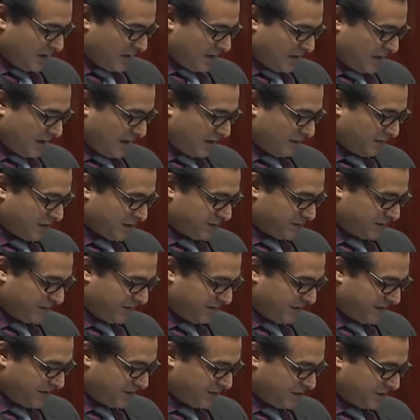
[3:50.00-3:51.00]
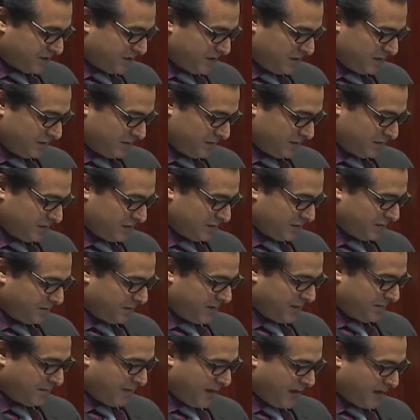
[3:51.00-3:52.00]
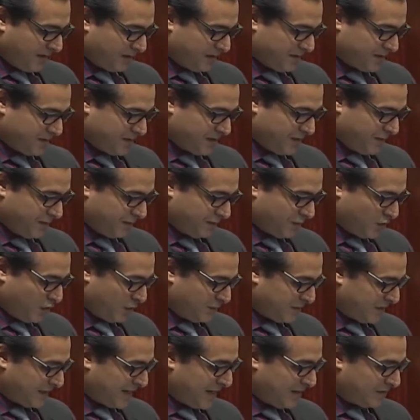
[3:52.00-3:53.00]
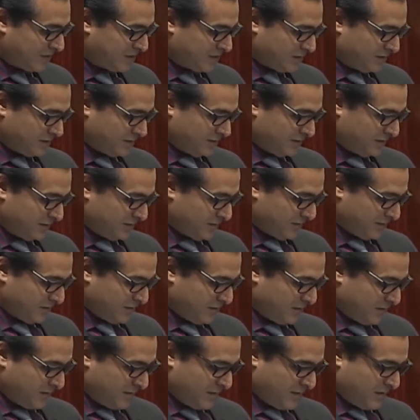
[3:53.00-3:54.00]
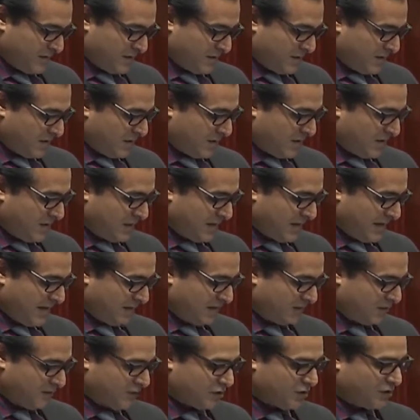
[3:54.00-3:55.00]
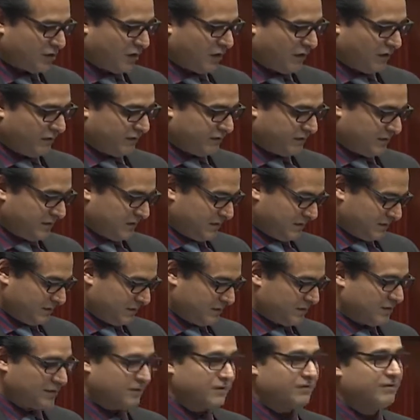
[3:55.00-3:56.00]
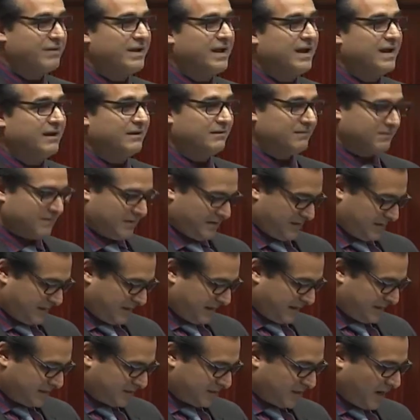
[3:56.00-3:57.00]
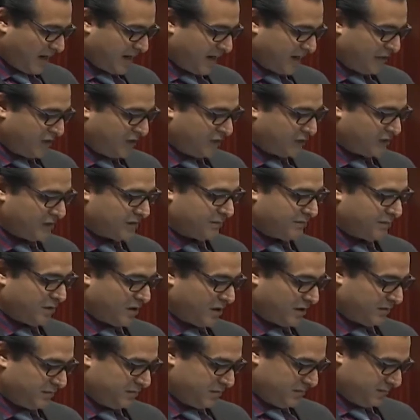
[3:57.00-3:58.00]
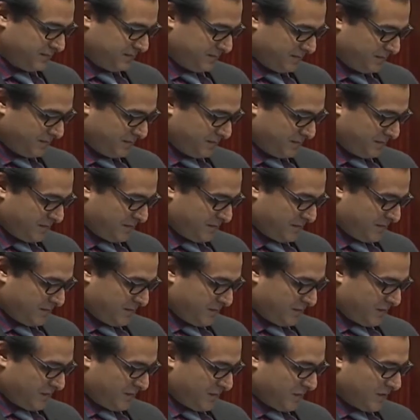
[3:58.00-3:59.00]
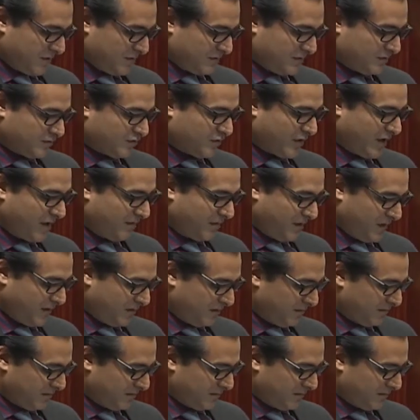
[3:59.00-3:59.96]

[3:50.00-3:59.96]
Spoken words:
I was privileged to be a part of the City of Coburn Council that resolved to create an exciting new suburb, Treeby,